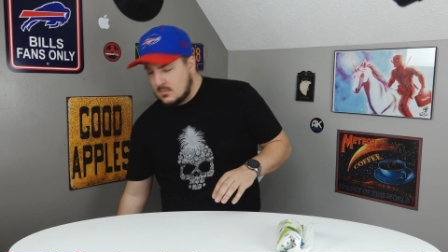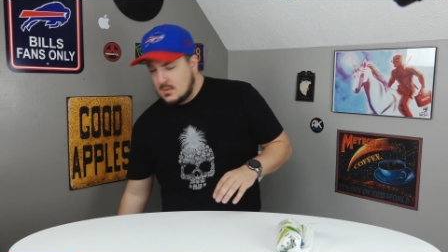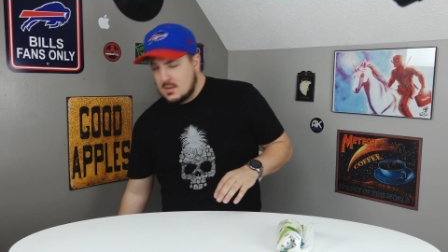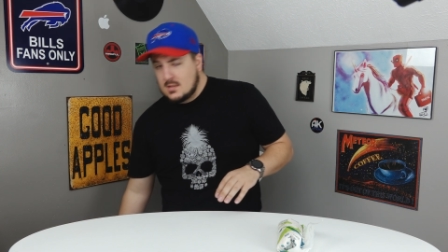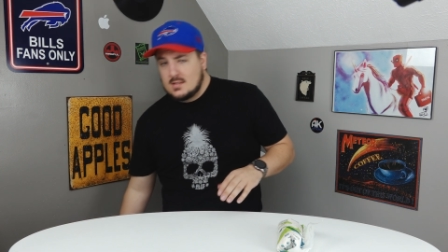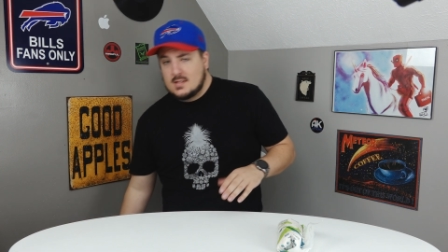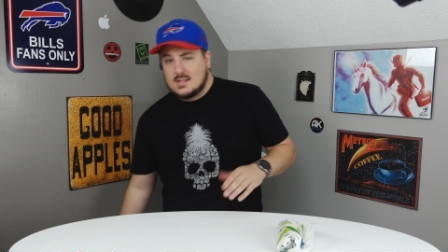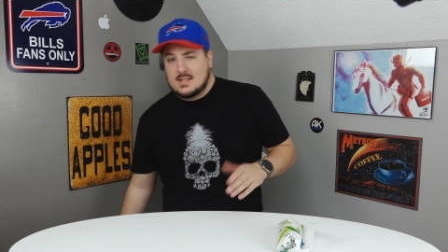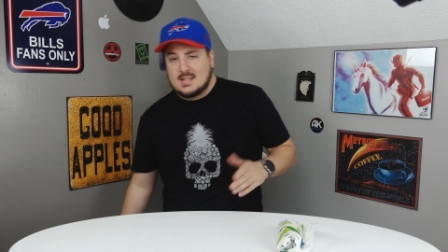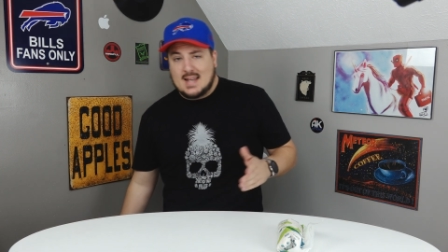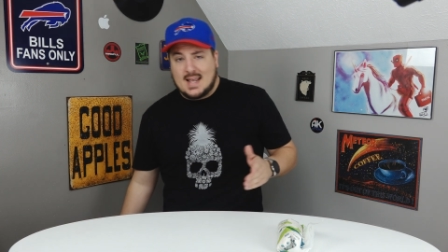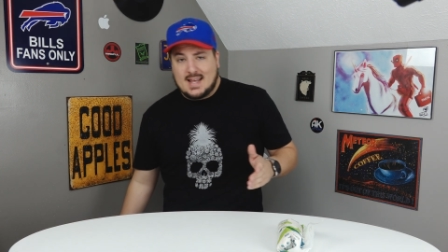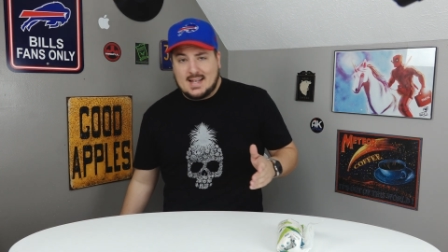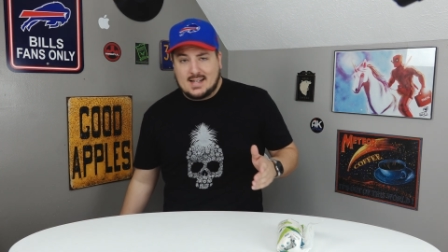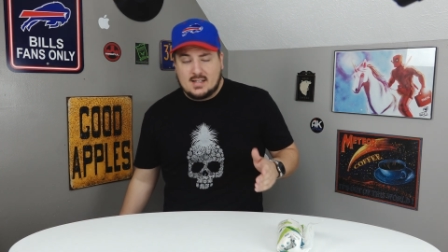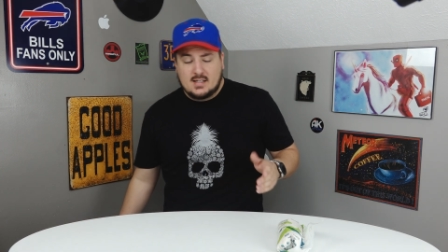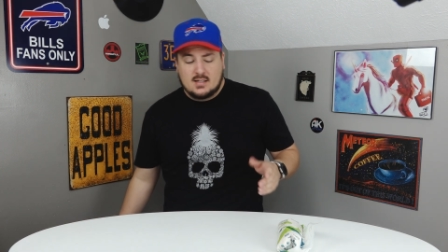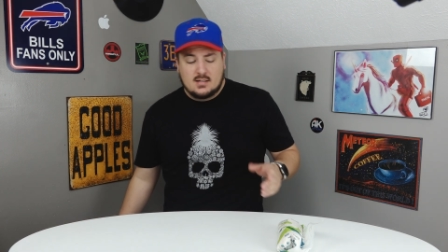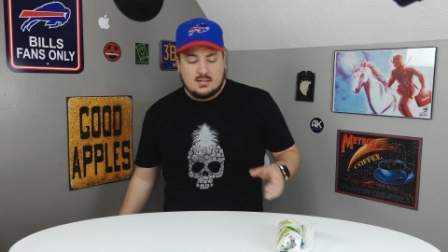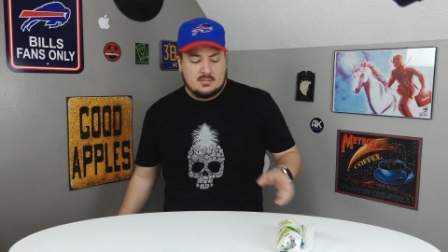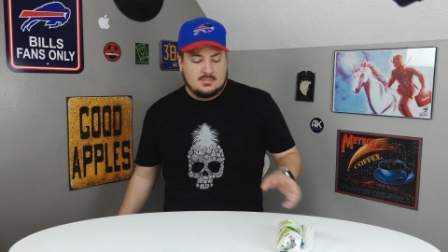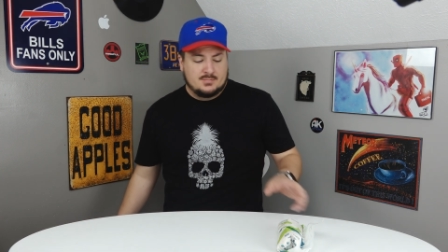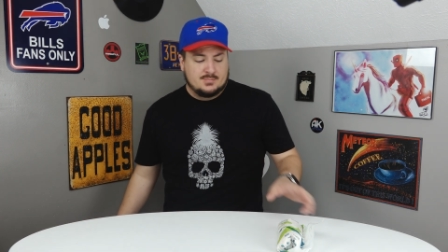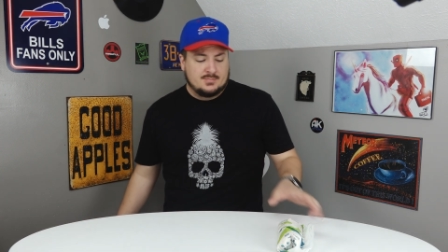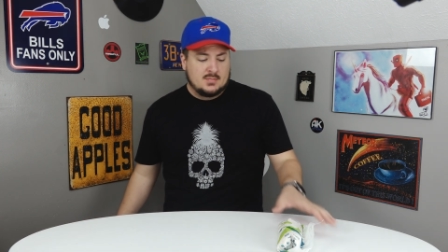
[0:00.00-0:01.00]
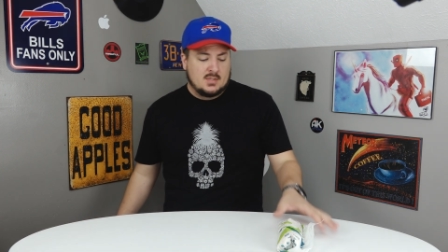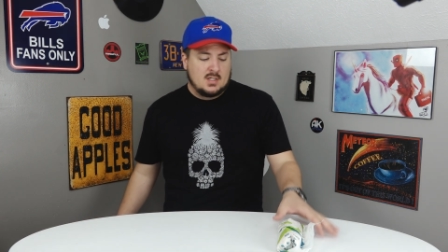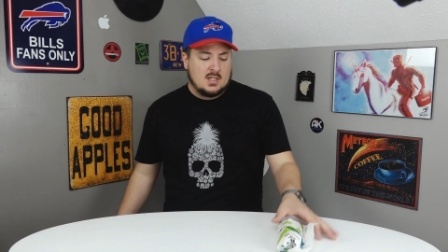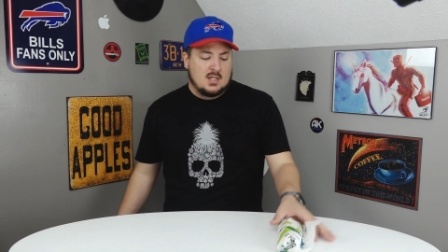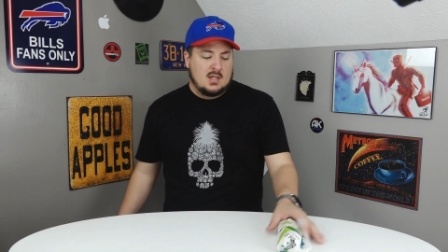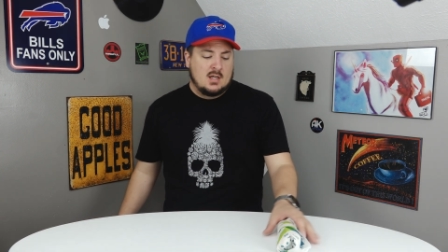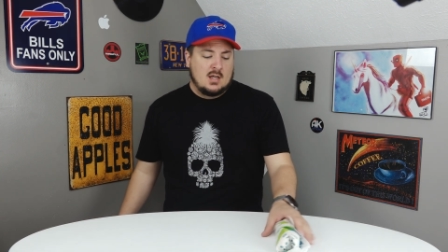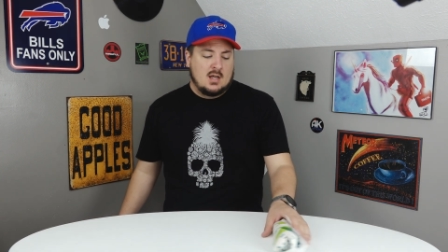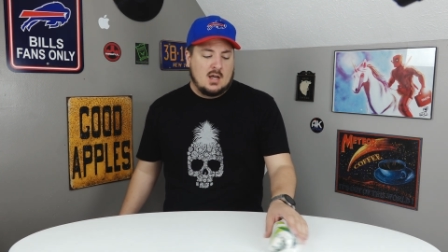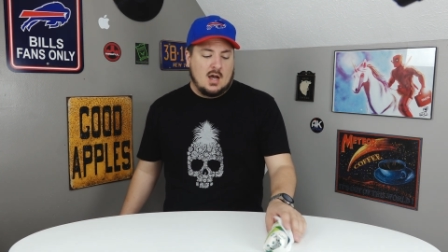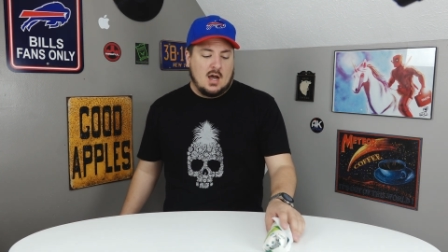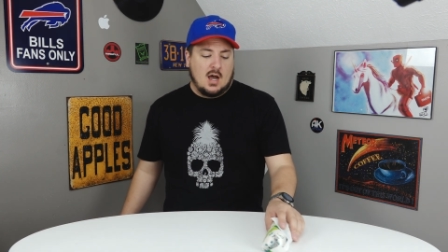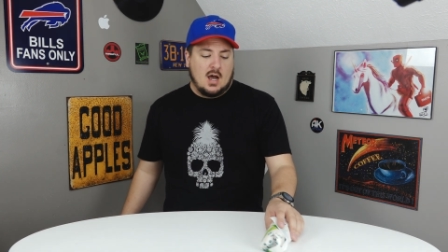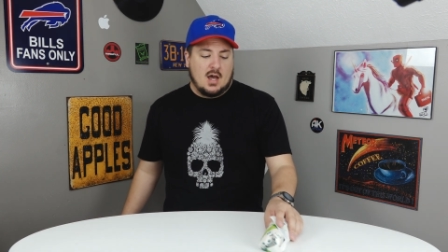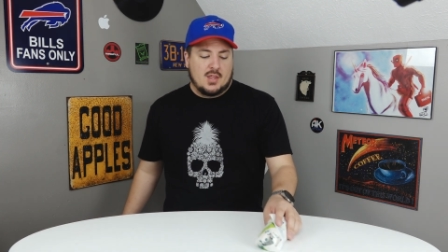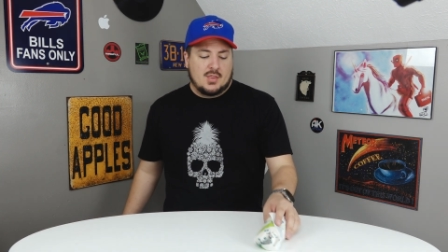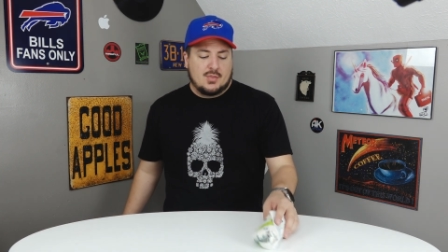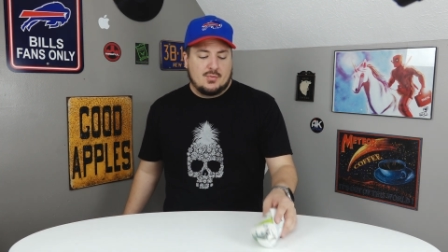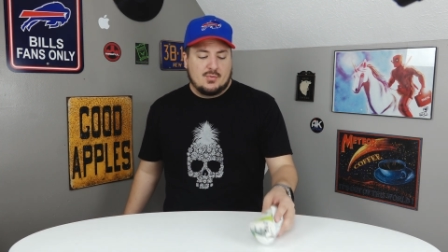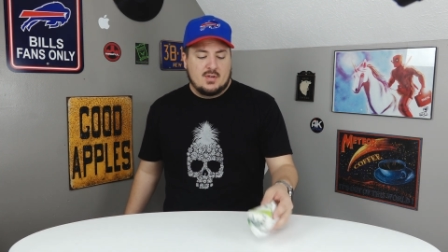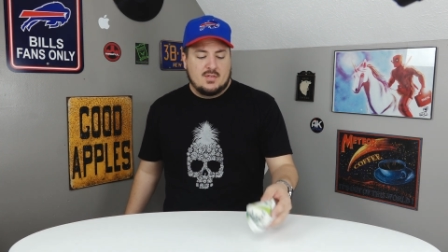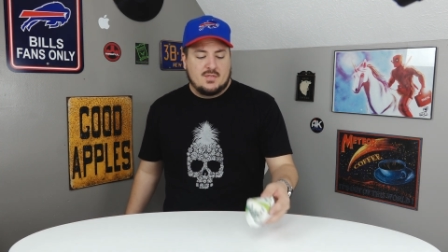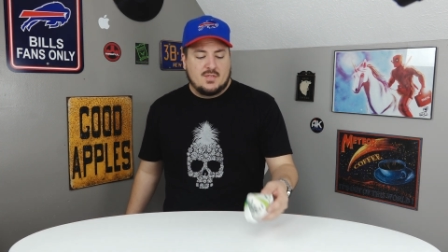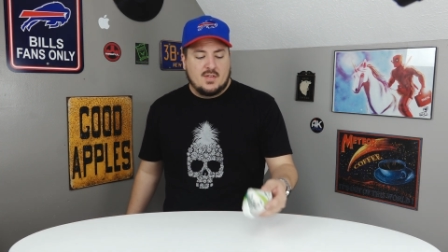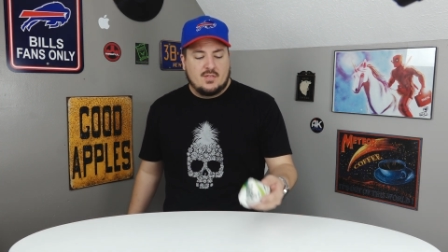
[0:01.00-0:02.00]
steak. Uh,
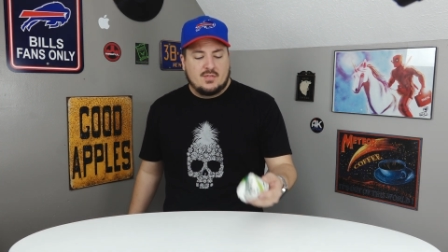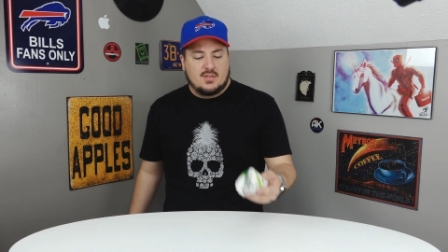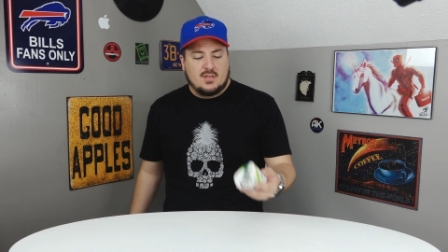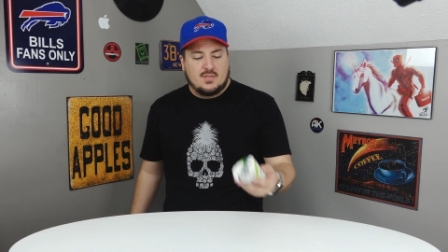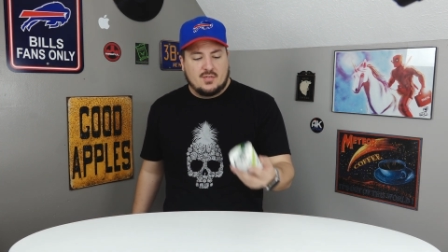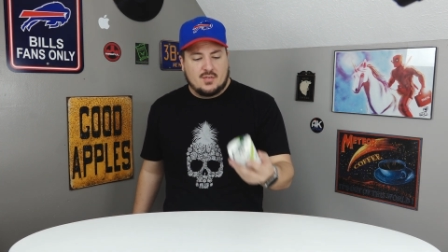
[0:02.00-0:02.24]
350